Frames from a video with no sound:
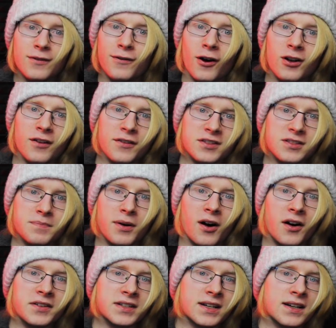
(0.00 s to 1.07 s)
you for all of your
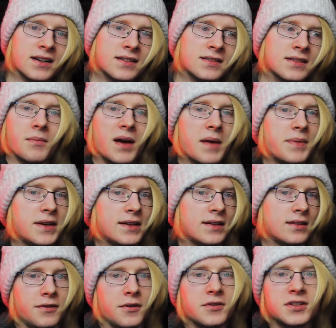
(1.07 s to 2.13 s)
support, and
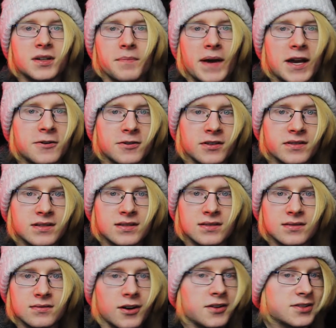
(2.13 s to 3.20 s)
maybe future
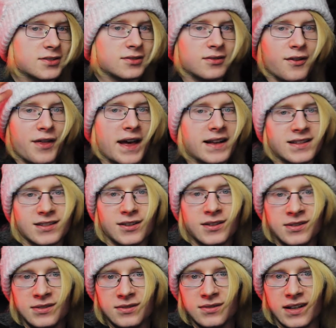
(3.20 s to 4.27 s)
patrons also thanks to
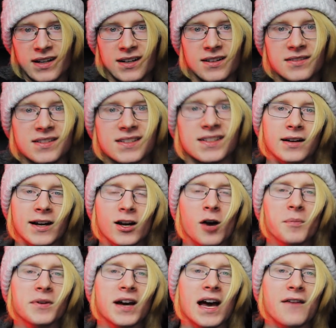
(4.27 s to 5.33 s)
you, and I
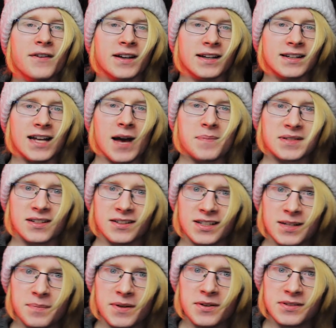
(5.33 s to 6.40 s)
hope you're having an absolutely
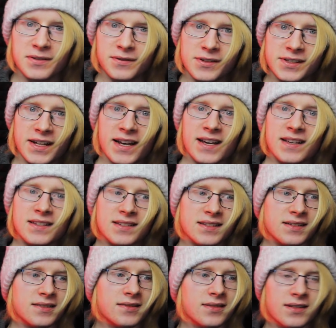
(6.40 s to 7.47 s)
beautiful day.
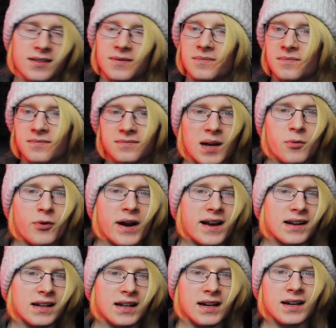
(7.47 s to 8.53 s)
So I'm
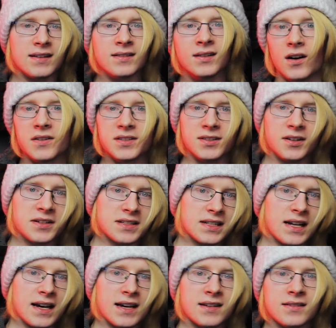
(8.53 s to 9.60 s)
WangleLine, also known as
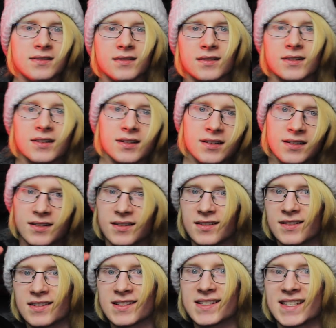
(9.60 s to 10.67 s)
Lion.
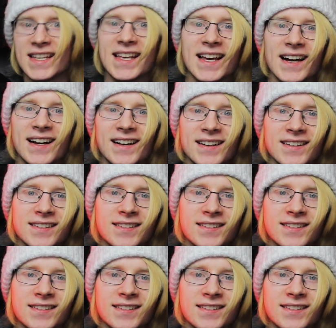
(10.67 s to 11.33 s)
See ya!